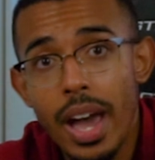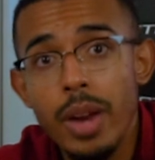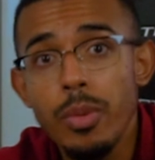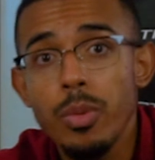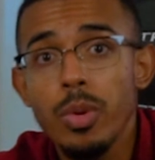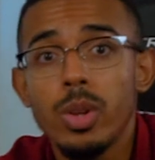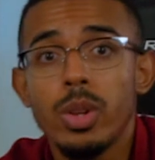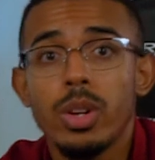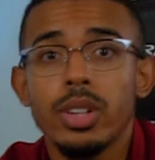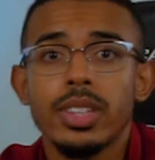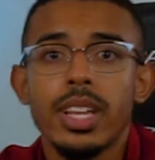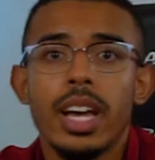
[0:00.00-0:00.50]
and
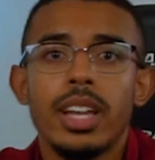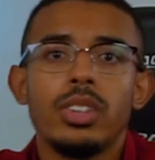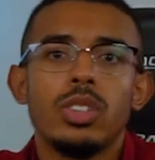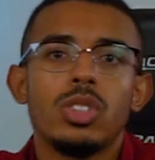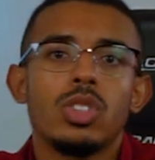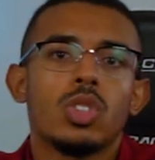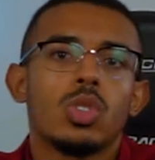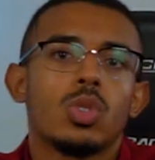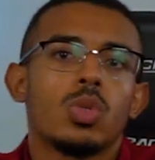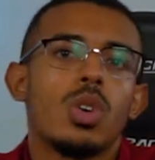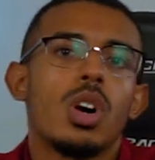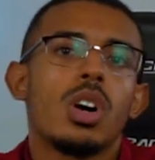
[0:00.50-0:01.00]
we looked at the
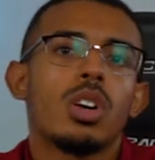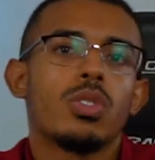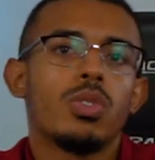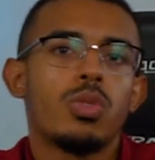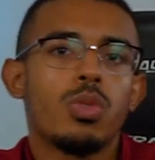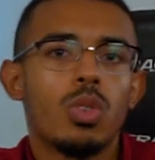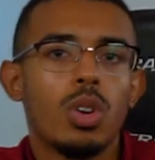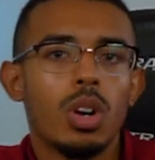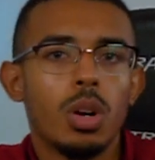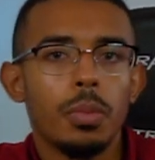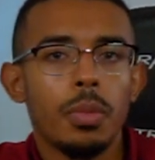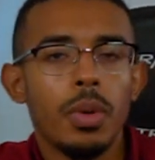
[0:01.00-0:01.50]
strong
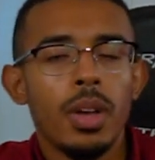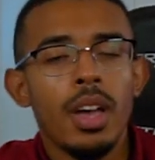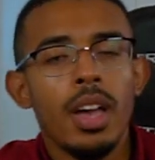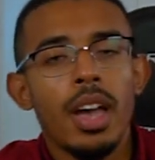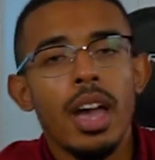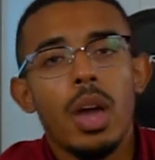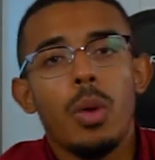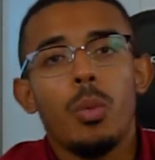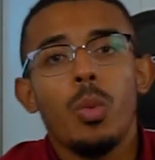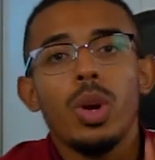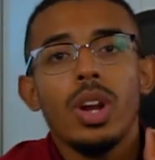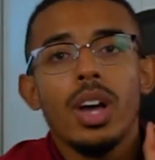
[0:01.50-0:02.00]
form.
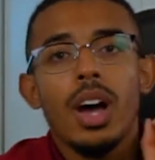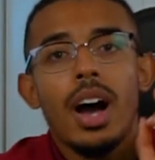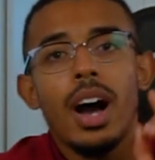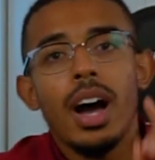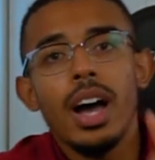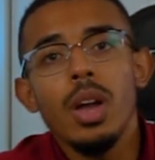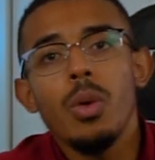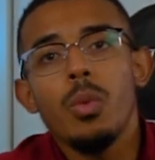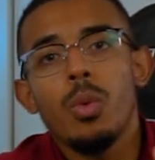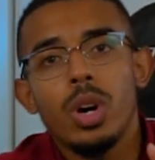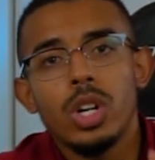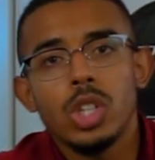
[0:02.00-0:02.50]
And what
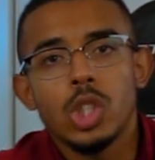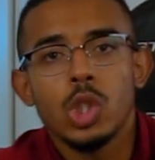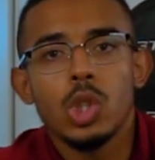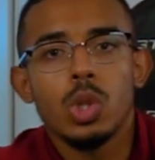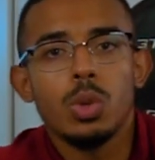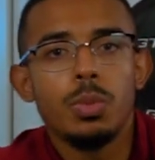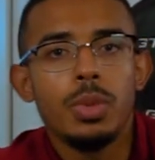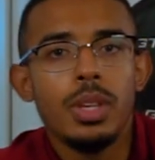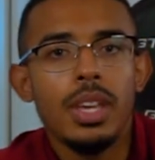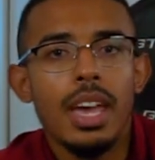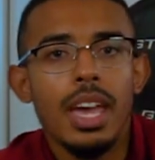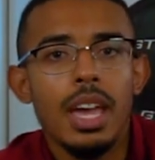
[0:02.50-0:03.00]
I want you
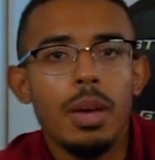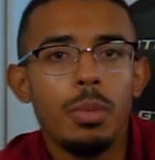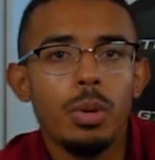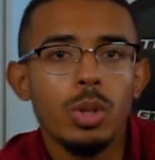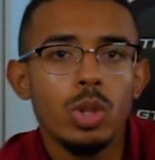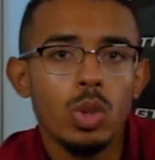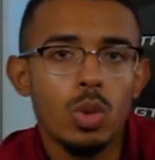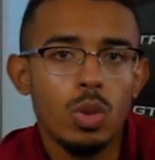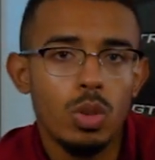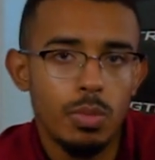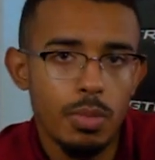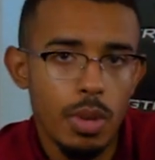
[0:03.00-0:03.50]
to be able
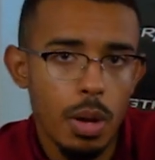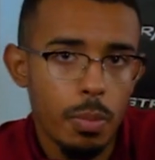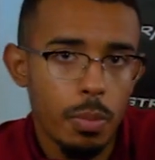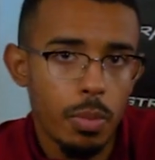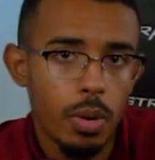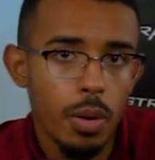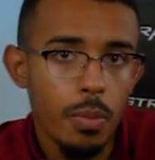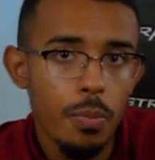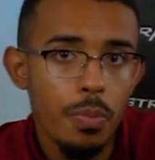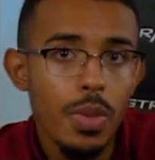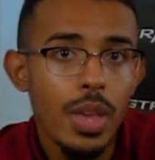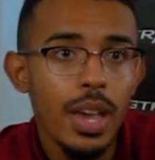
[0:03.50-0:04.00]
to
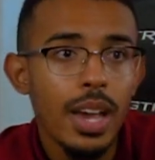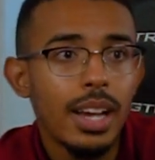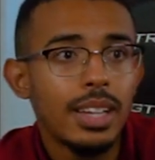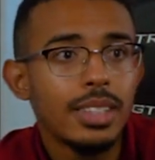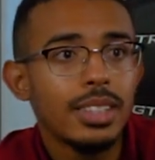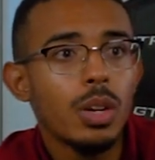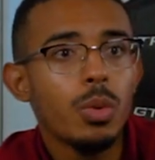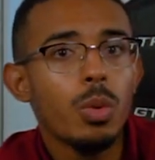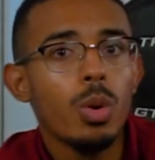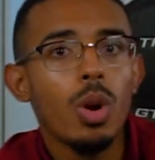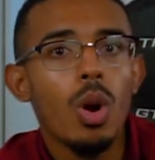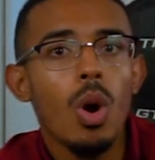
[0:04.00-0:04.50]
remember is
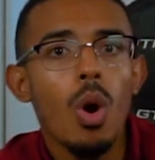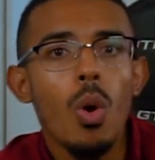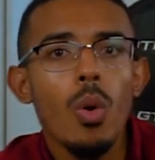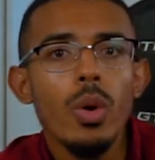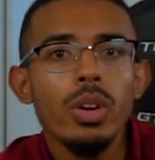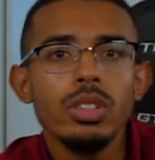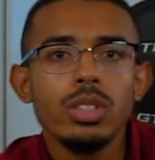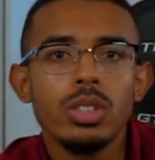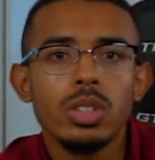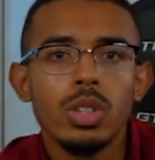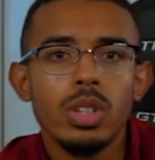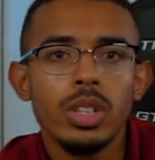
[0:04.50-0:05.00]
that we're
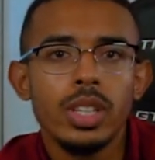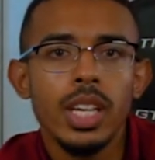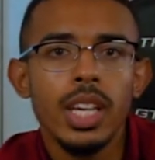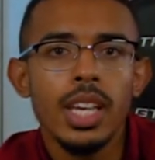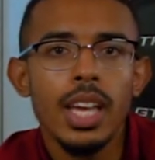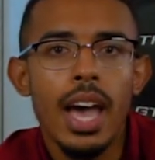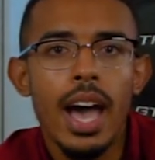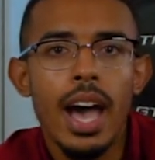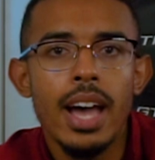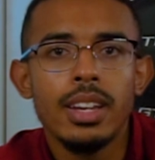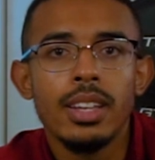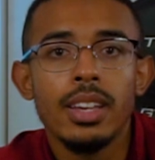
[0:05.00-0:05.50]
always looking
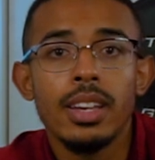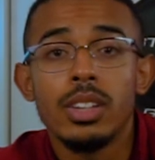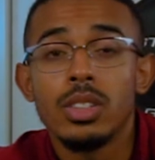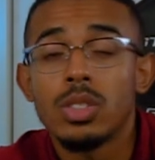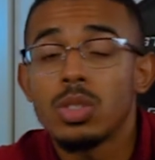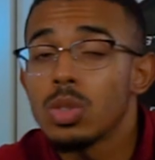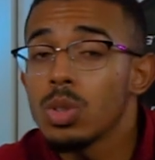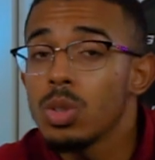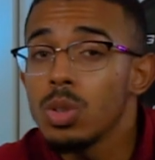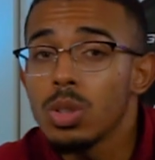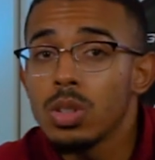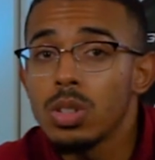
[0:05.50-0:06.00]
at
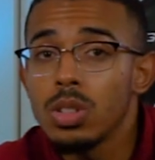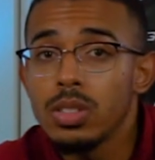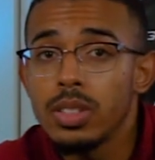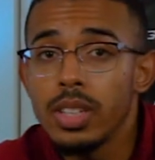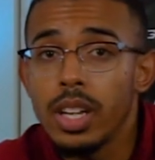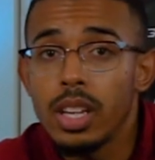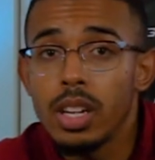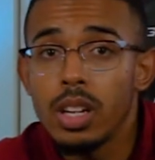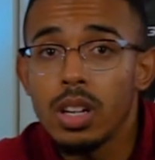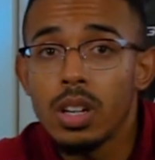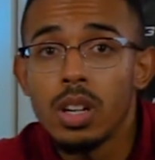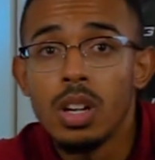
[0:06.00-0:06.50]
historical
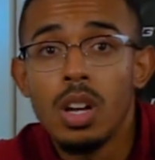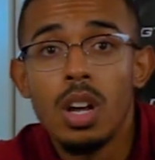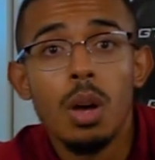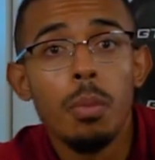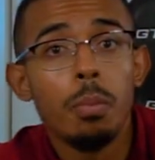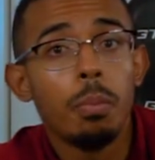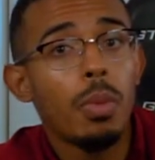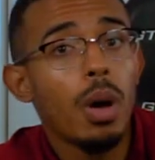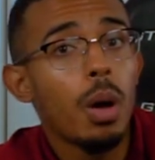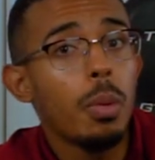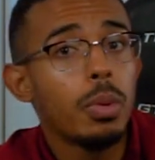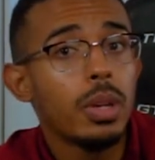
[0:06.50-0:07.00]
data,
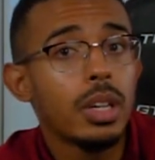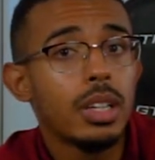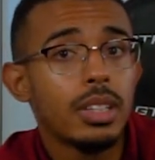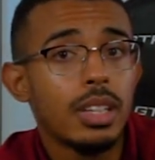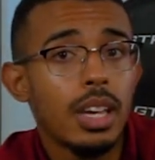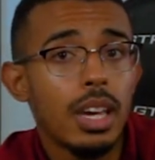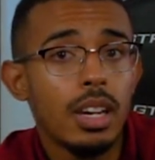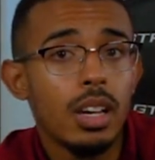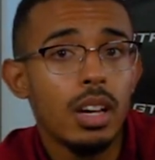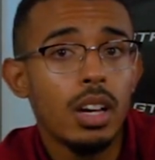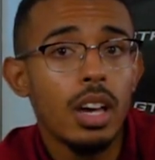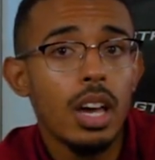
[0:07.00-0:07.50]
public
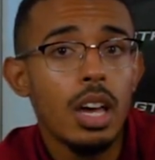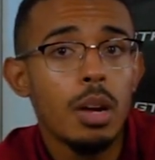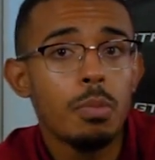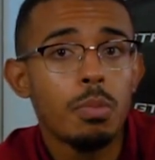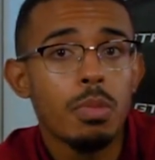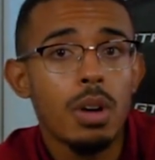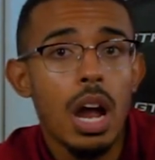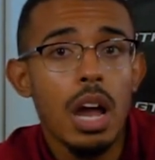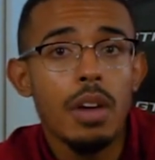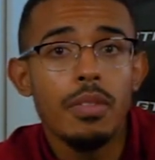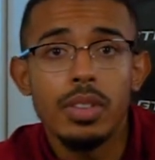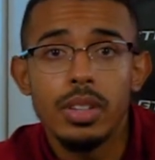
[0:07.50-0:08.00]
data, and
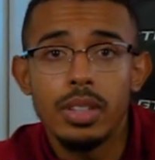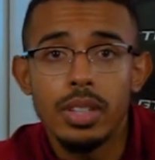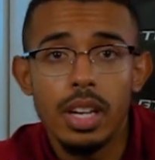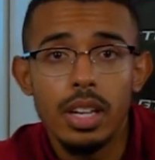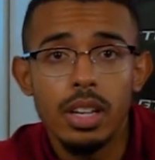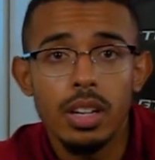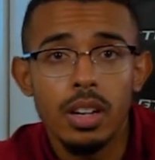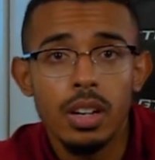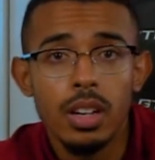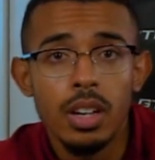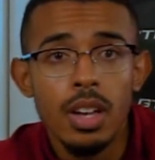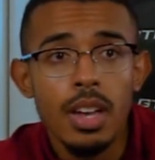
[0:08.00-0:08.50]
private
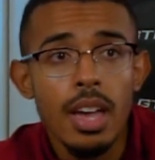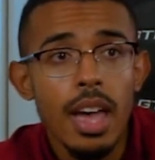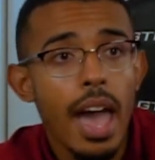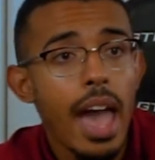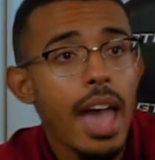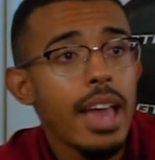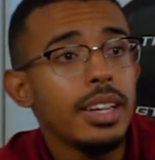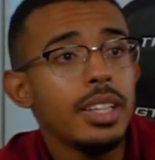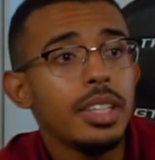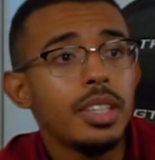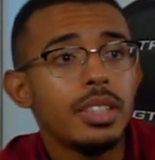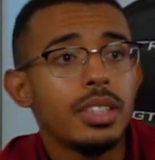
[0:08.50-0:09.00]
data.
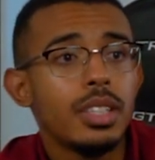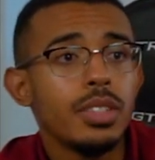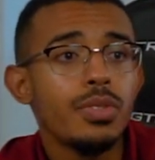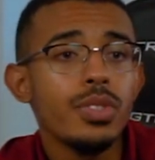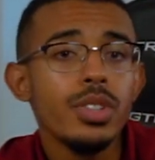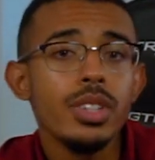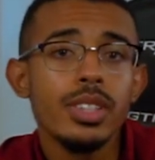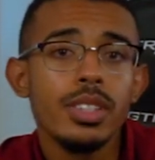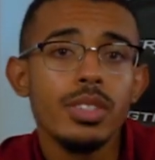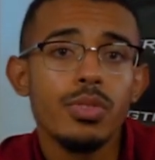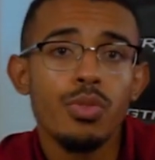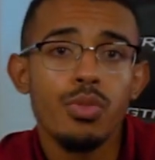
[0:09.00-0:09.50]
And these
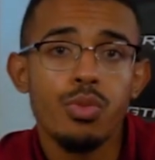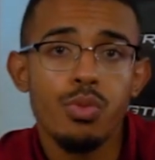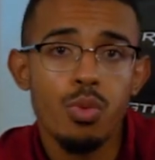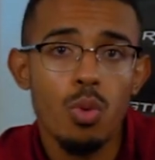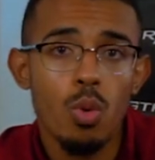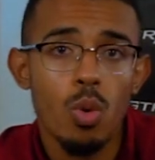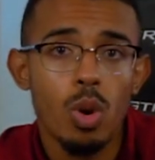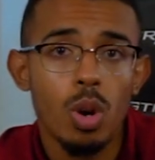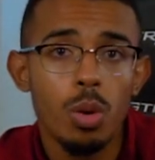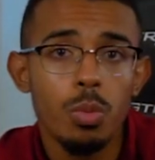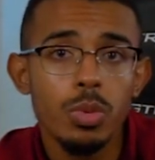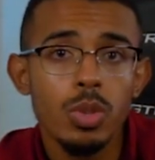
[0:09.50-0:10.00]
different
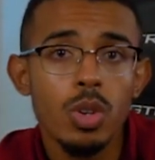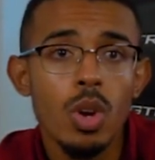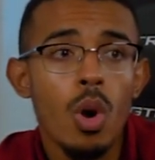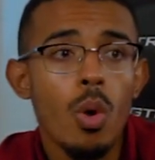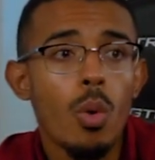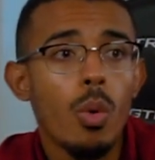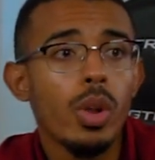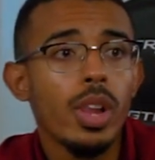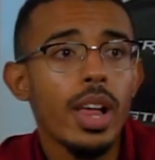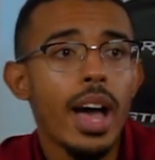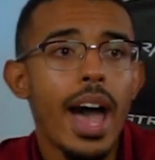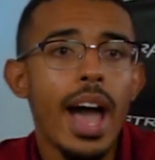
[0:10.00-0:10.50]
forms
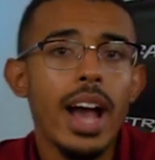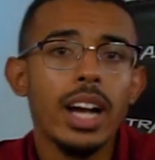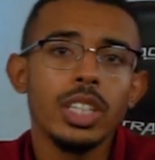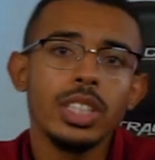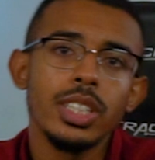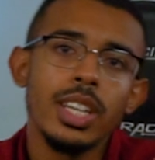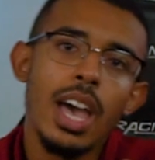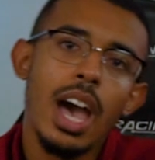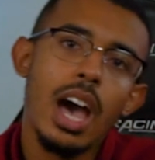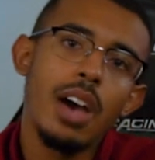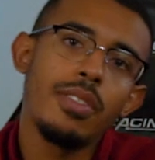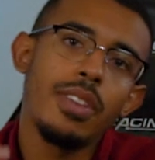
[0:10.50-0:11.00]
will
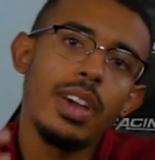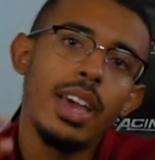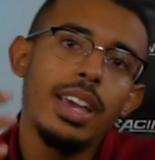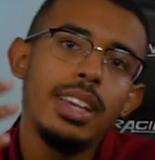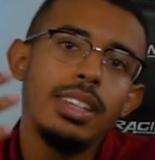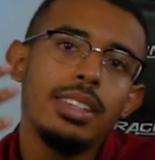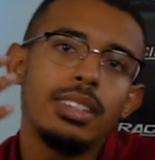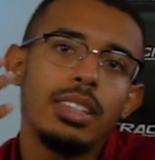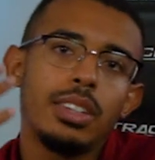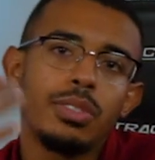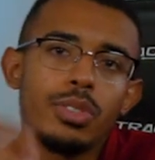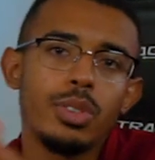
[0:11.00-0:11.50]
actually have
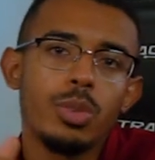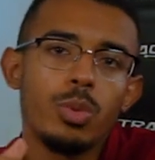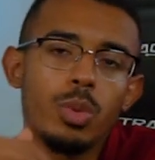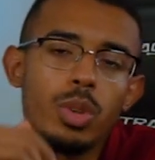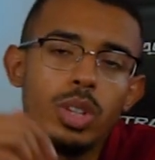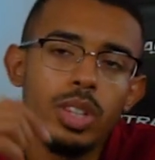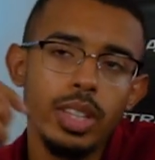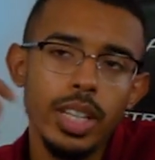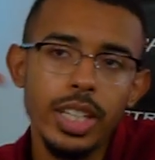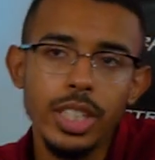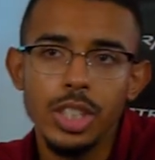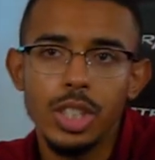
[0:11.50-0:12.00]
a different
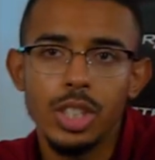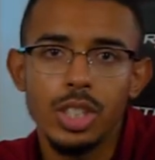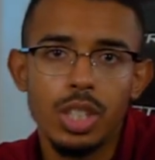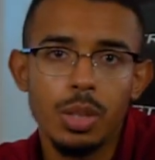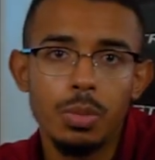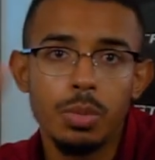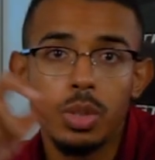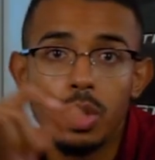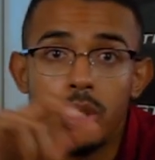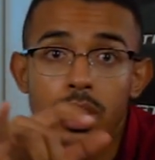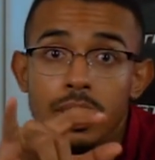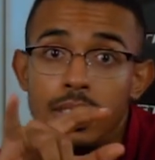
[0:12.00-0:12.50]

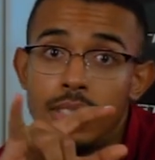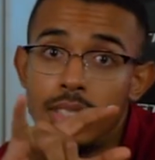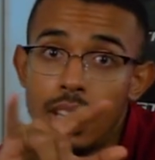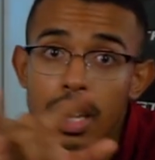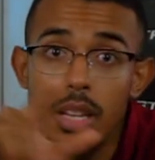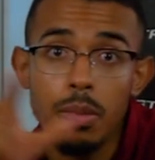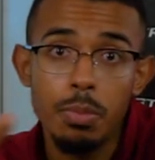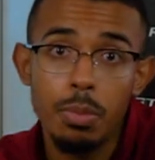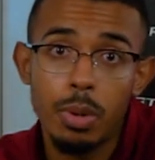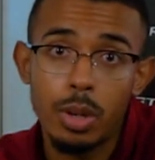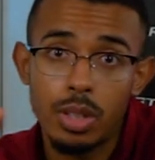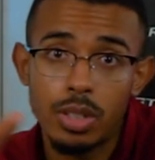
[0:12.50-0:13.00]
relationship to these
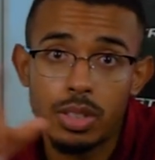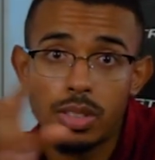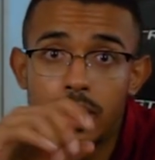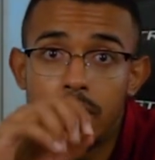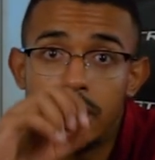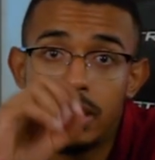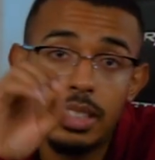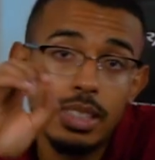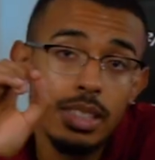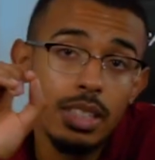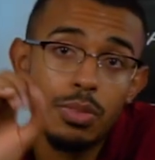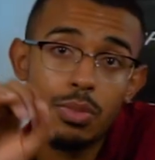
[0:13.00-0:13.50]
inputs,
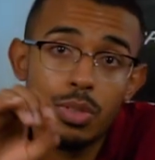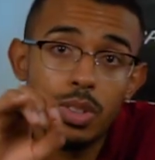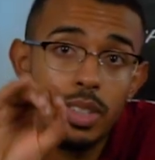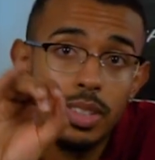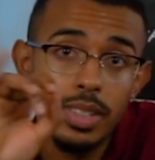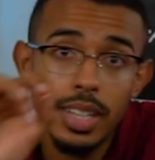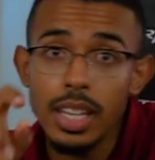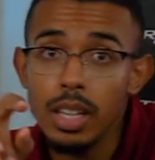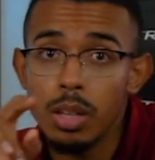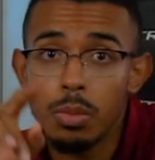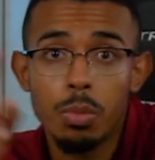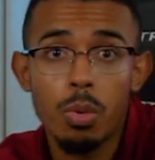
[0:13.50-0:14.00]
these different
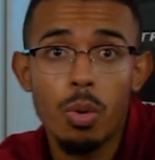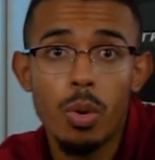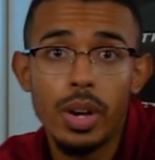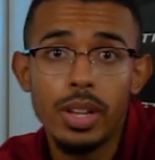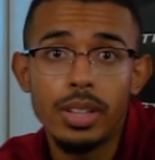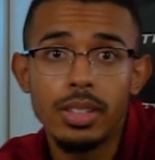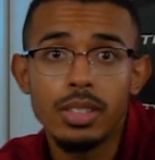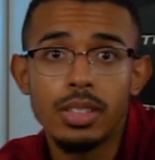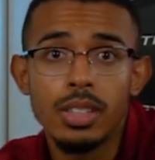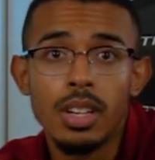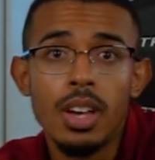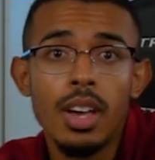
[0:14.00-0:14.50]
data
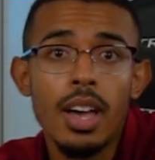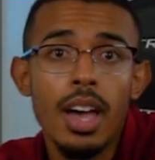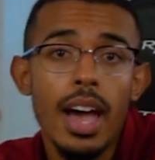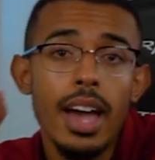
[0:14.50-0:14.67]
points.